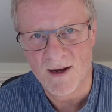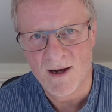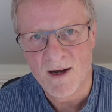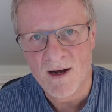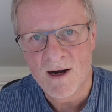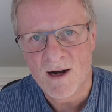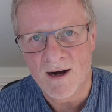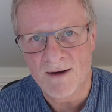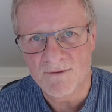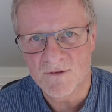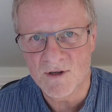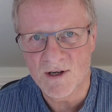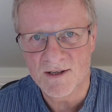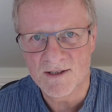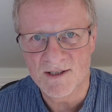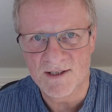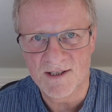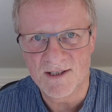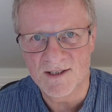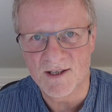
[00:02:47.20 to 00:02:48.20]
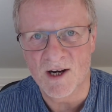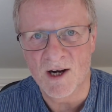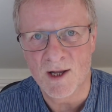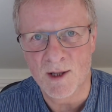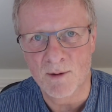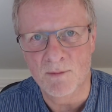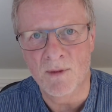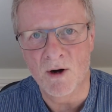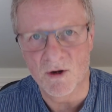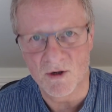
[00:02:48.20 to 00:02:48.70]
I've tried to design
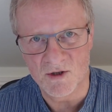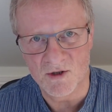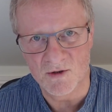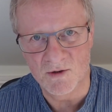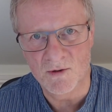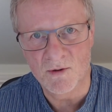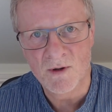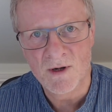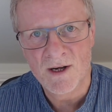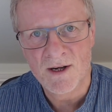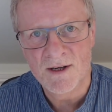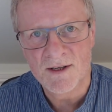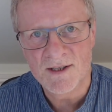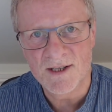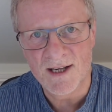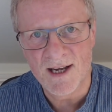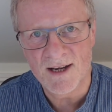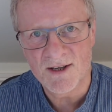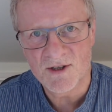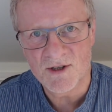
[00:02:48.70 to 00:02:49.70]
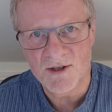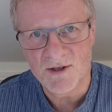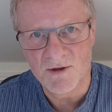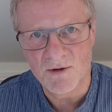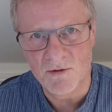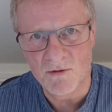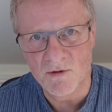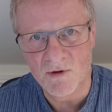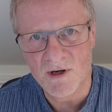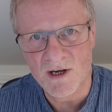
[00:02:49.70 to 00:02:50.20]
the module to get you
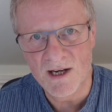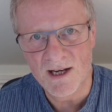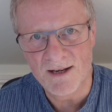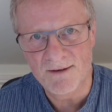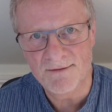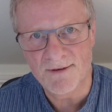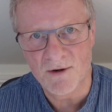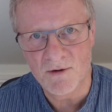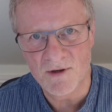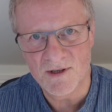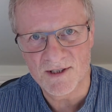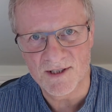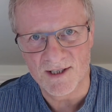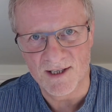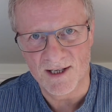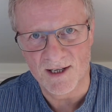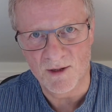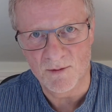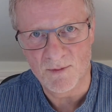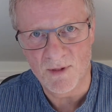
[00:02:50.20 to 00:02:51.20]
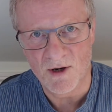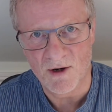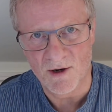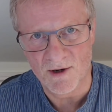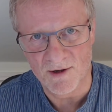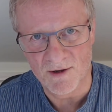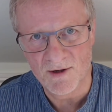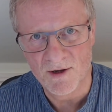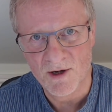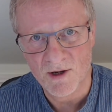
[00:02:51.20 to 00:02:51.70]
really focusing upon